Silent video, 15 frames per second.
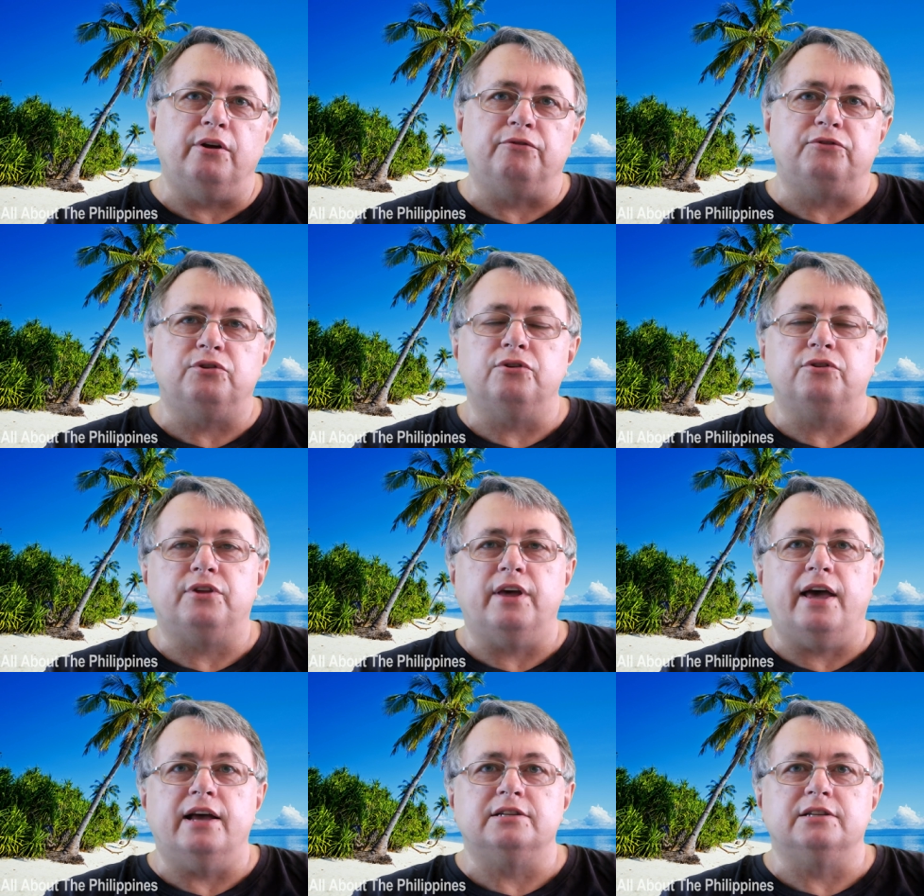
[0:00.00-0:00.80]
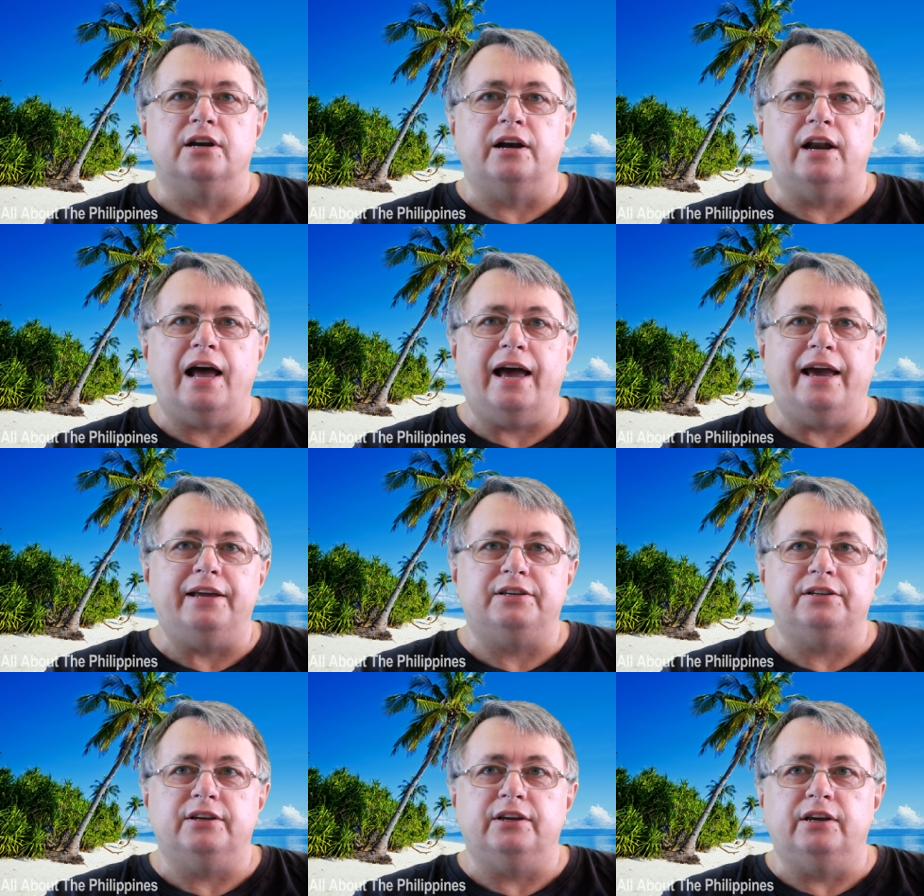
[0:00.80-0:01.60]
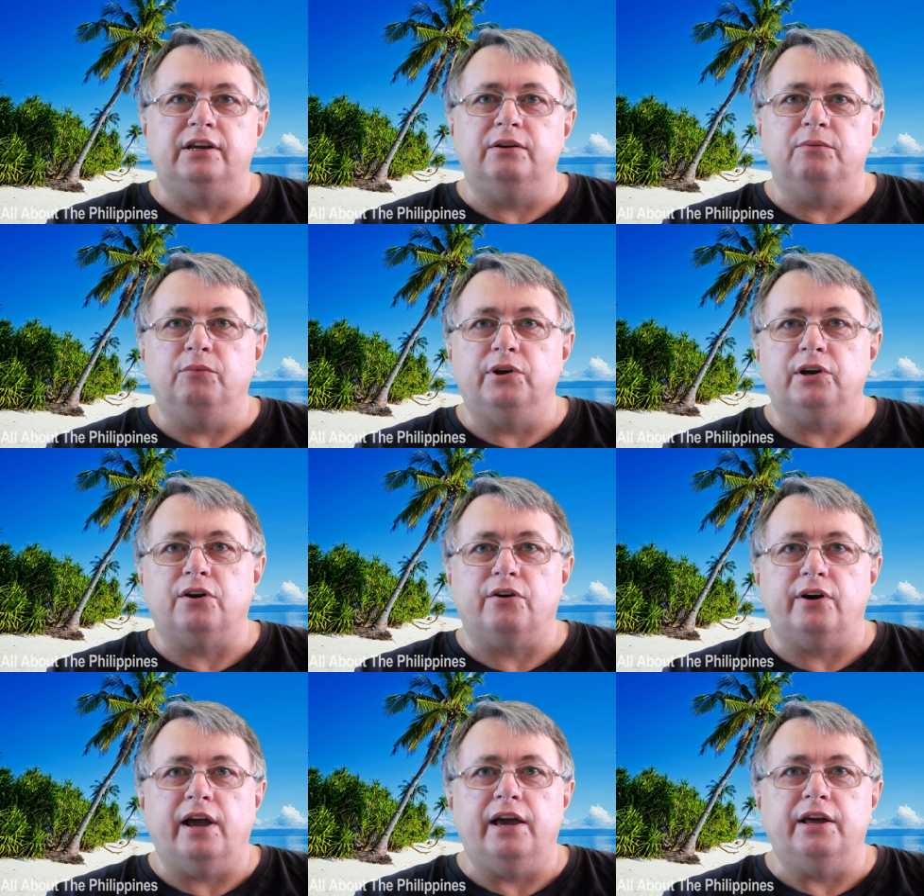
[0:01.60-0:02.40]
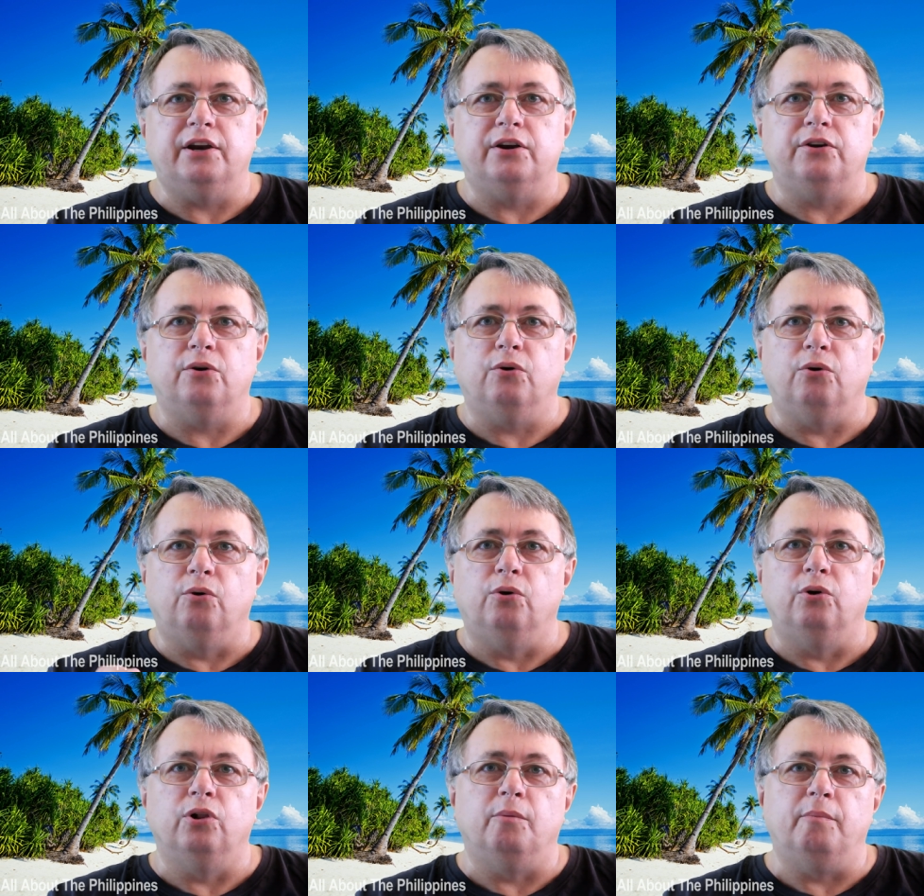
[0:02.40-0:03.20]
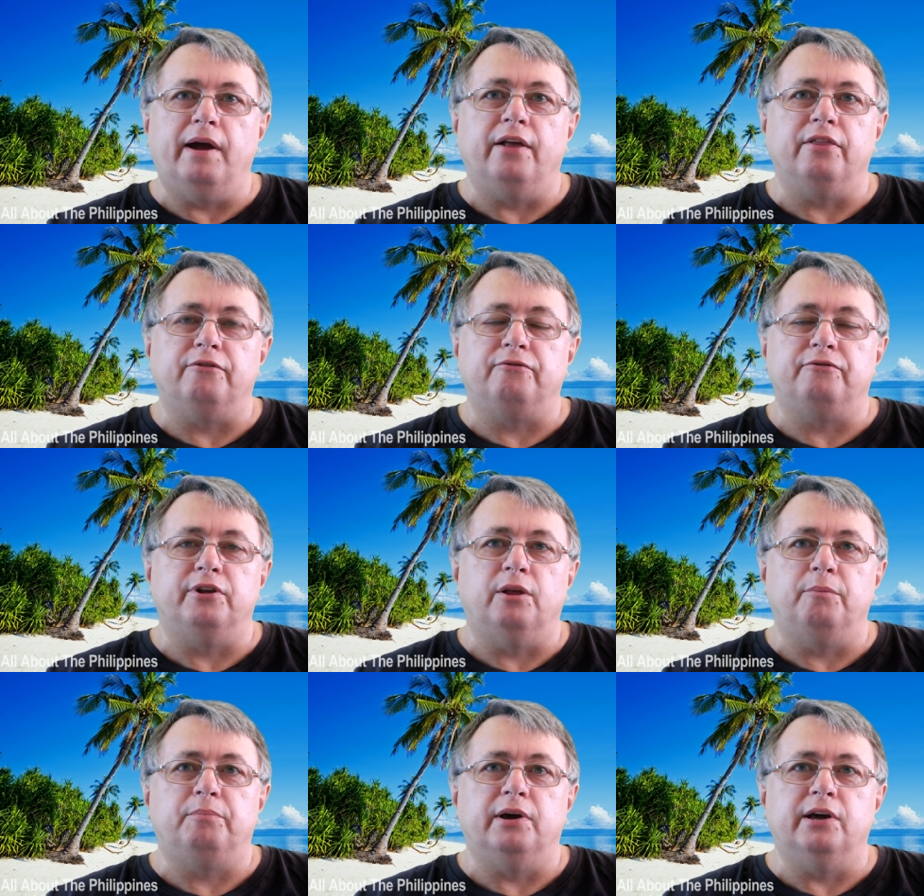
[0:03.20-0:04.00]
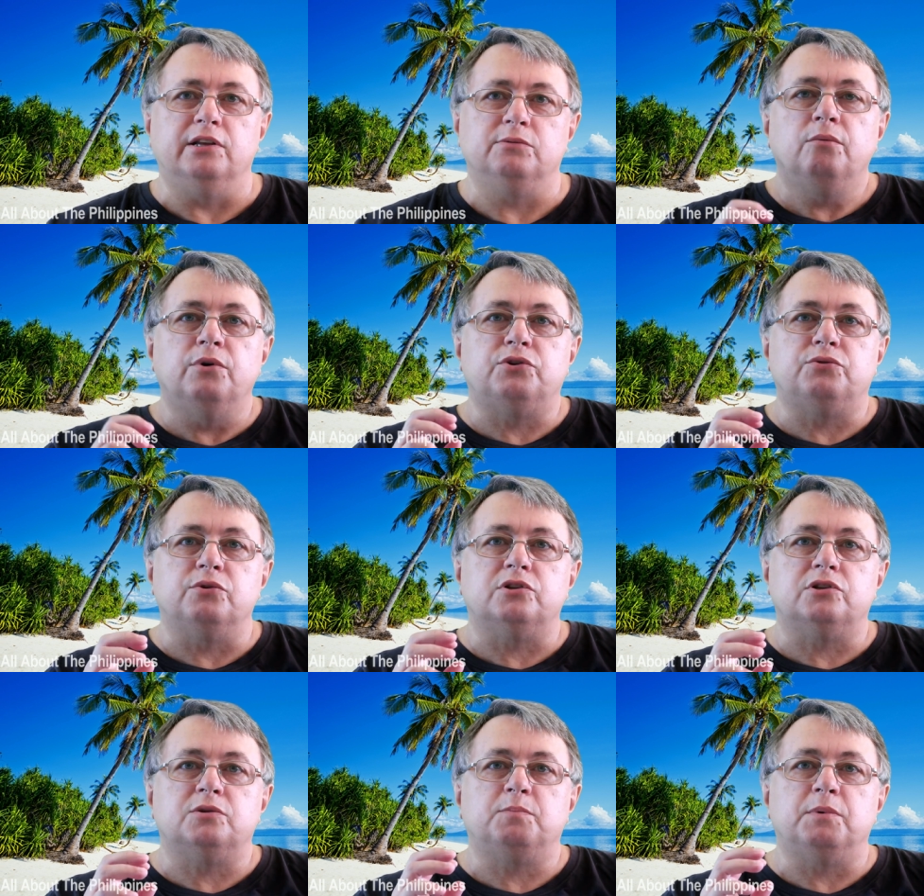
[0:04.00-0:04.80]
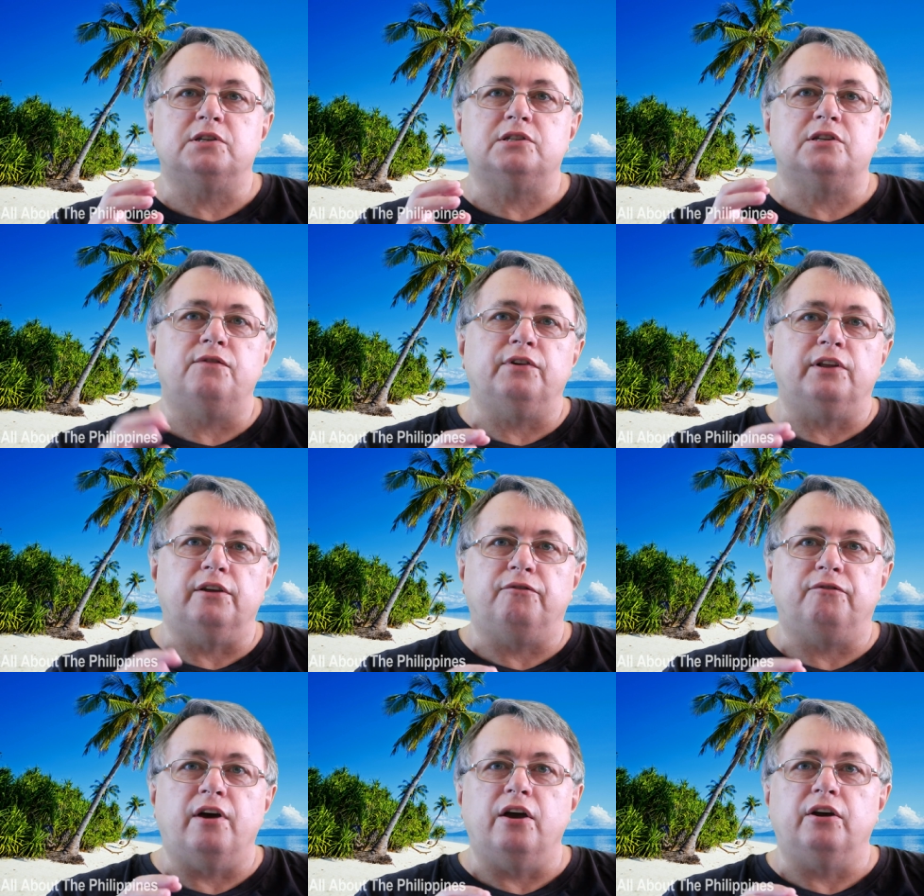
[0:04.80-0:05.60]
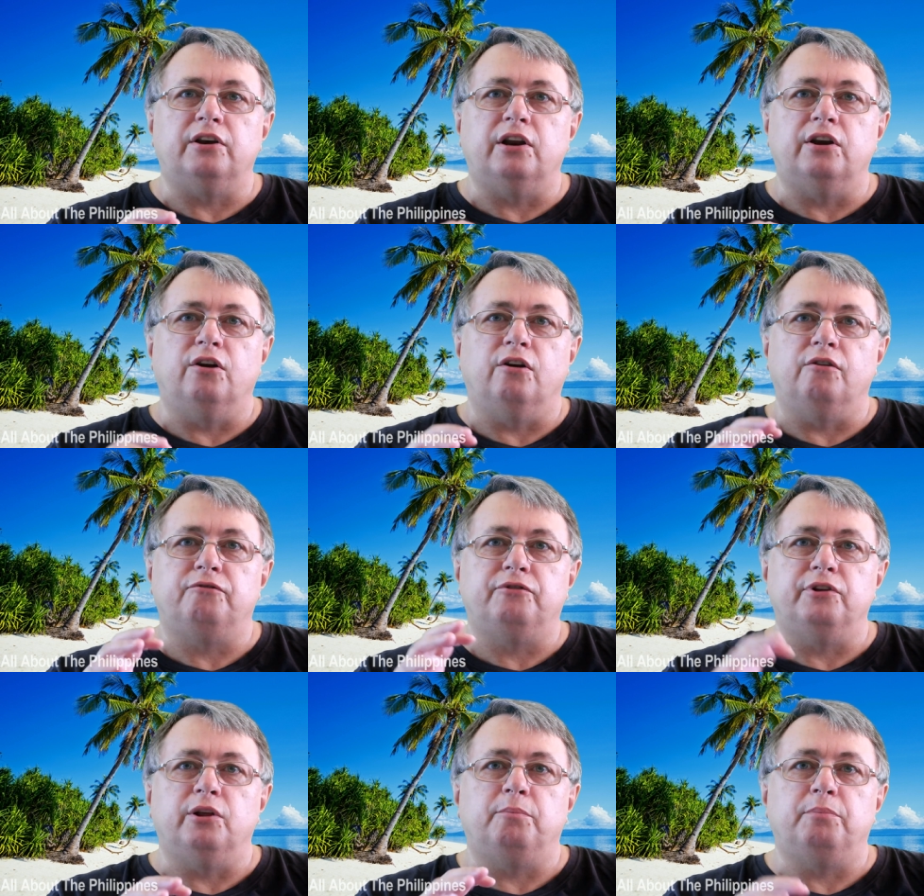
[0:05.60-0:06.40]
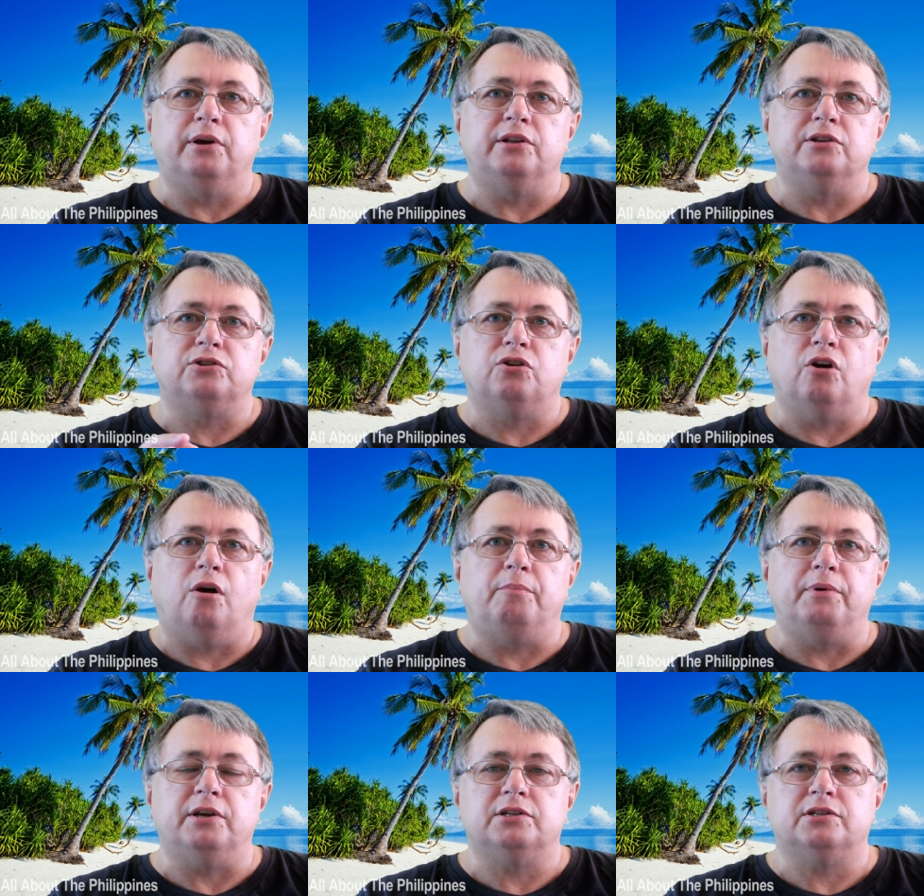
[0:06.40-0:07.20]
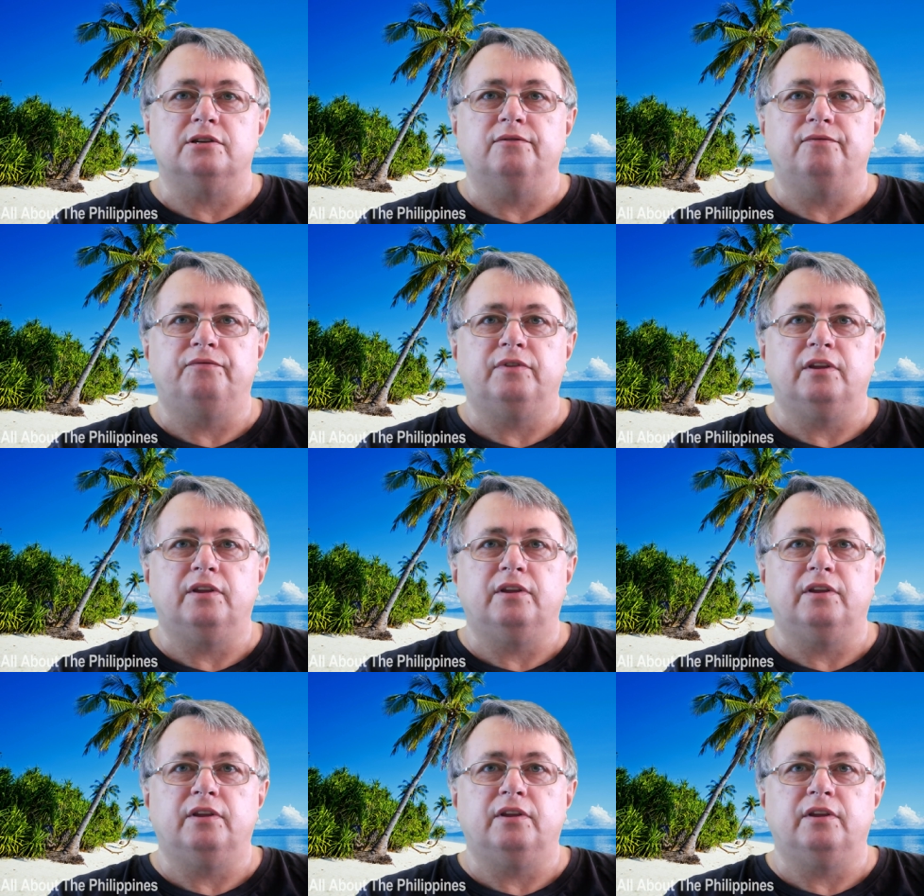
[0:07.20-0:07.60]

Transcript: of 2018, we created All About the Philippines, which was specifically focused in on Philippines topics.